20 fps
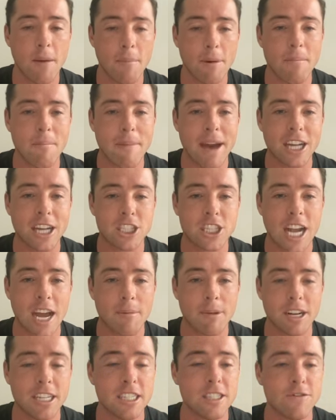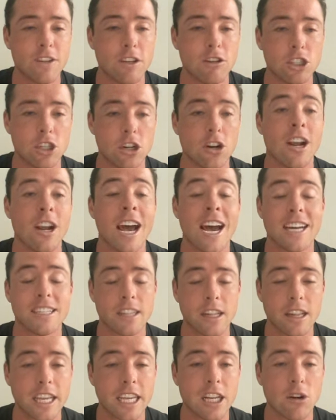about Matt Chapman and his future as a
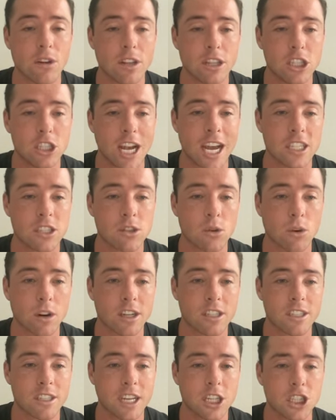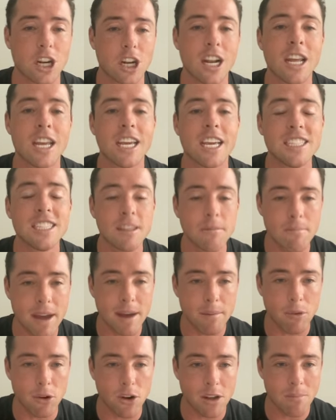leader in the Giants organization. He's a
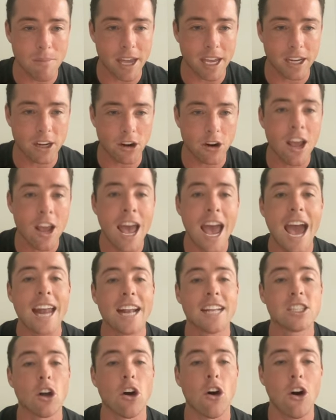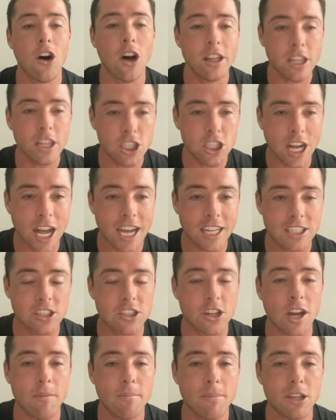memory maker, and it's on the Giants, it's
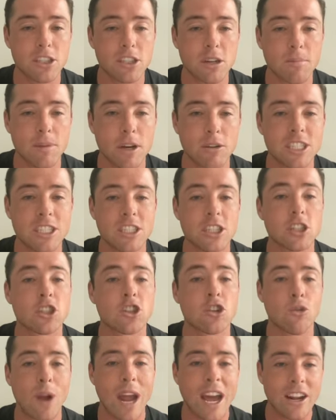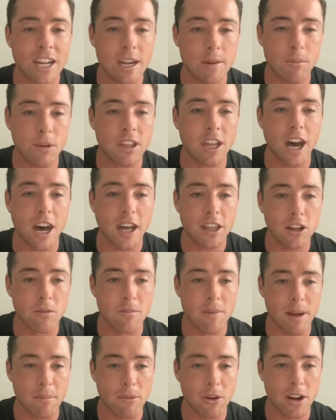on Buster Posey to surround him with other
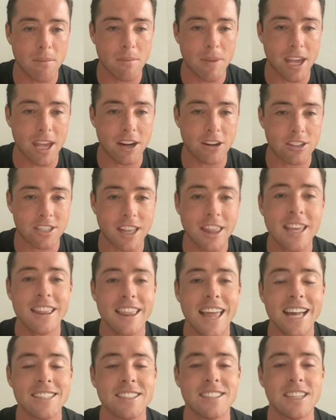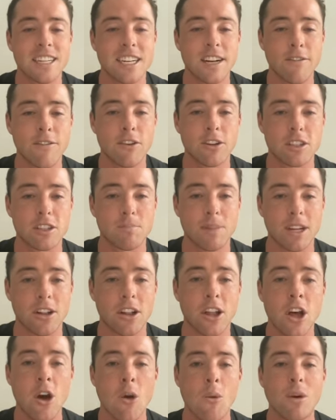memory makers. I think that's the difference,
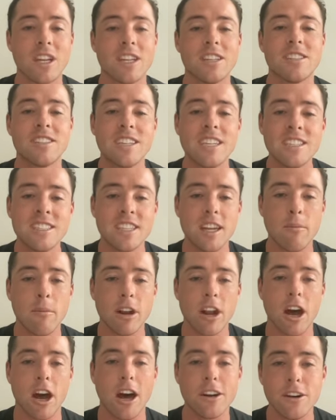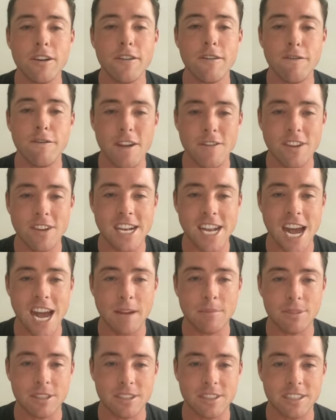Bill. When you see someone 150
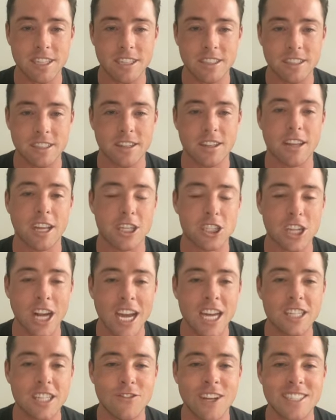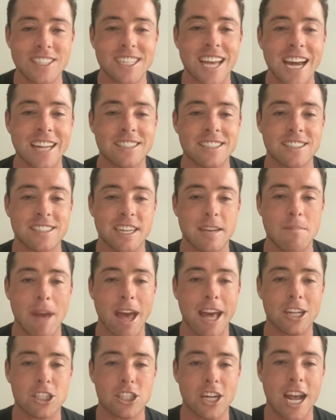times a season, like Giants fans got to see
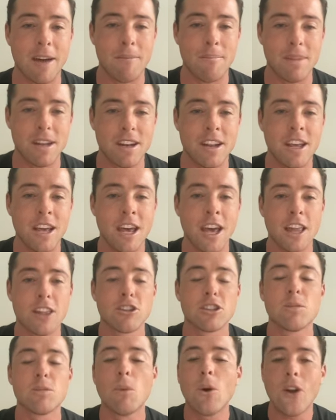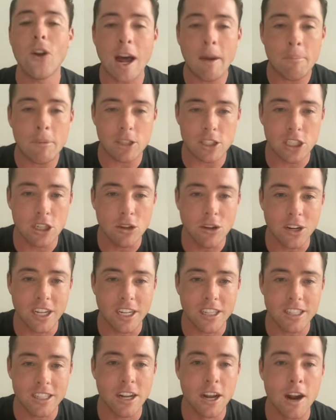Matt Chapman, there's more
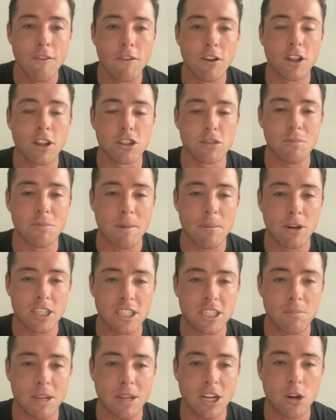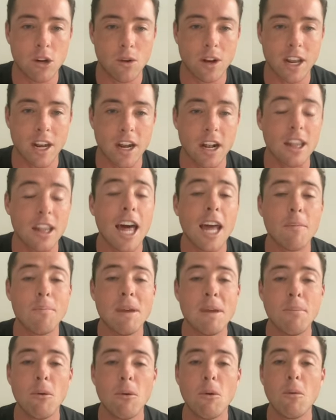opportunities for those memories to be created. A lot of
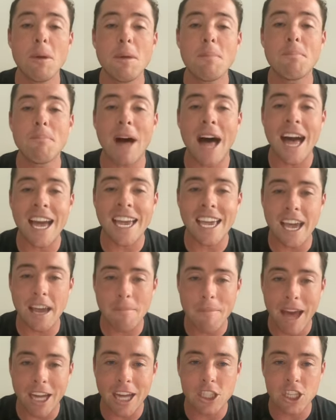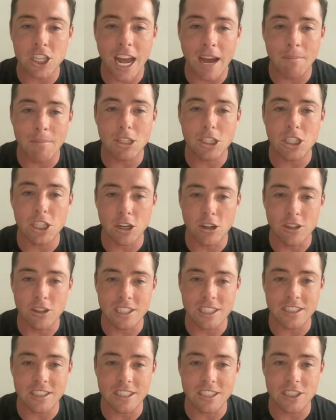people will be buying Matt Chapman
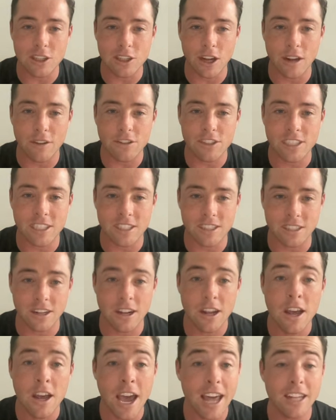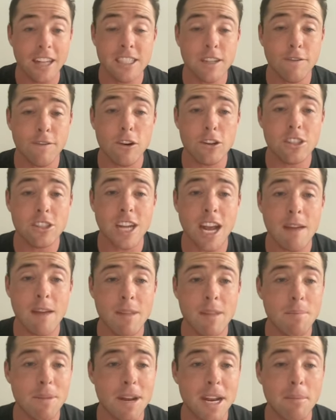jerseys this offseason, and it's the first time
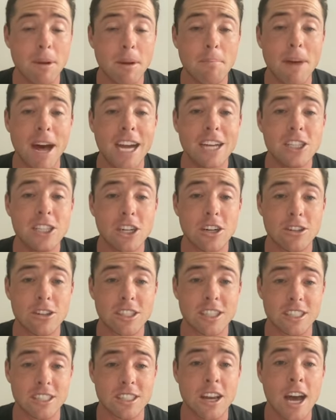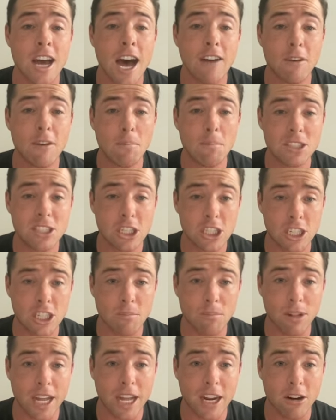they've been able to buy jerseys of a
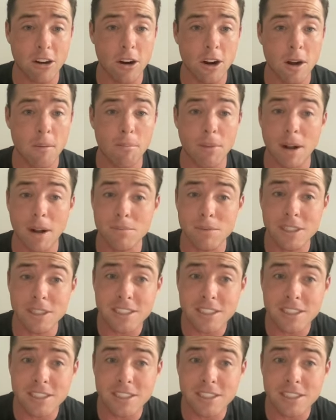position player probably